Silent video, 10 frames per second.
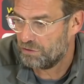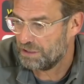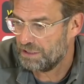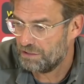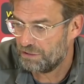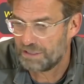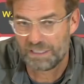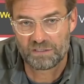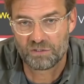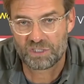just
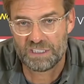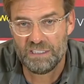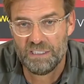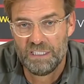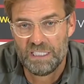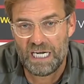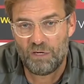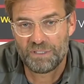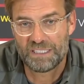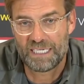interesting to see
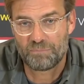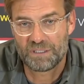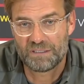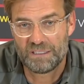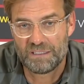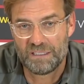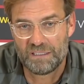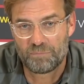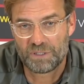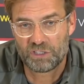how we adapted in,
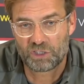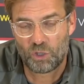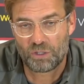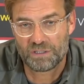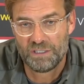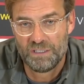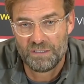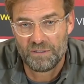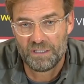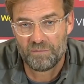in a pretty short
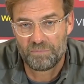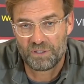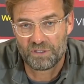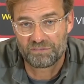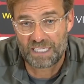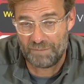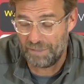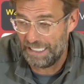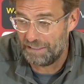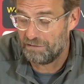uh, period of
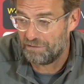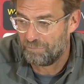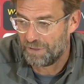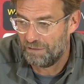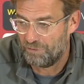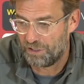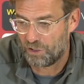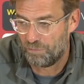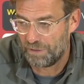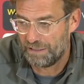time and with a
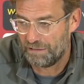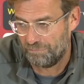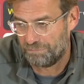complete,